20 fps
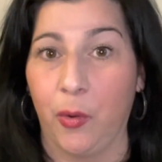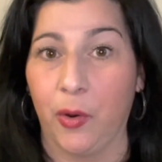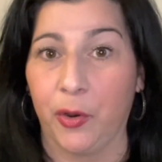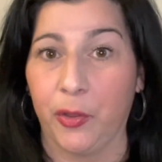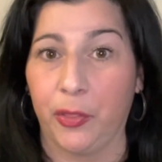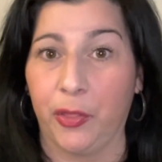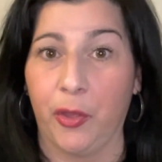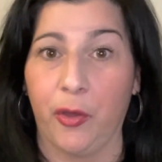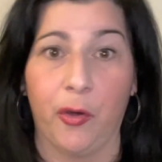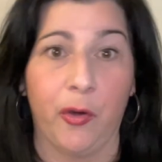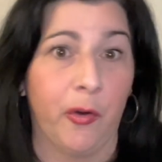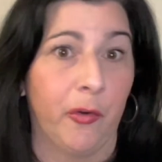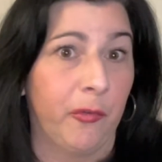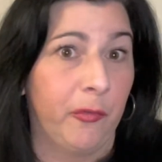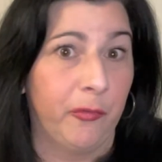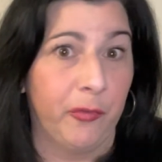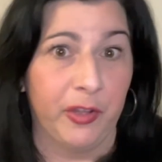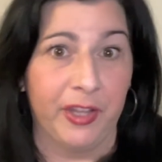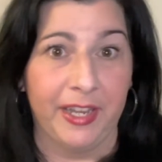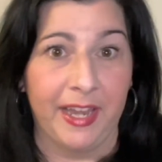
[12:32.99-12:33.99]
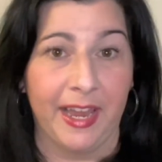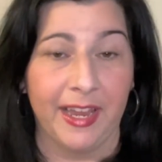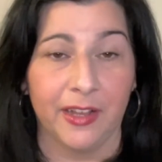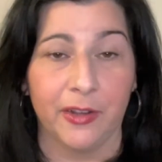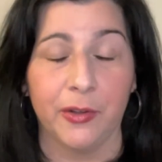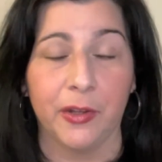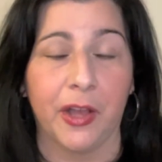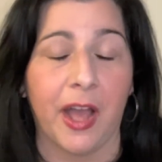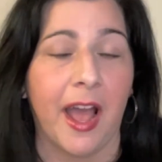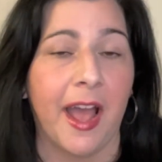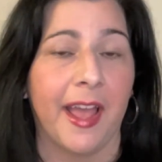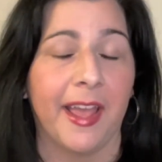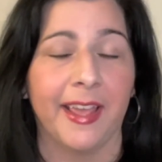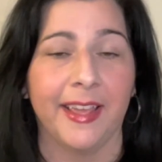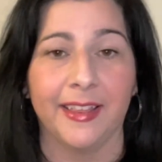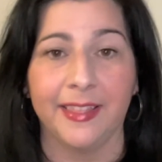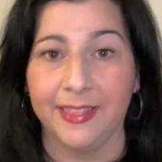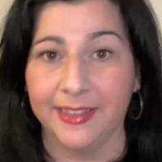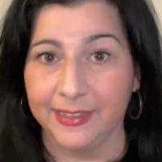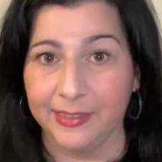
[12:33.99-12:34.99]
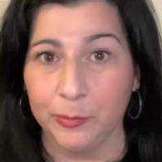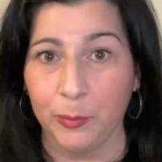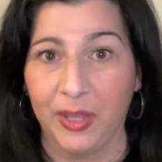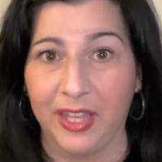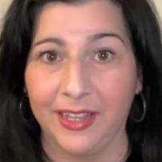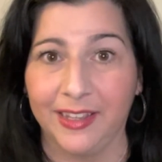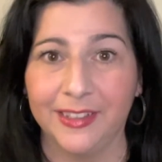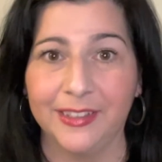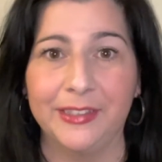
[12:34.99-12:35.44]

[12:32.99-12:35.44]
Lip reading: ortho foot ankle guy this week.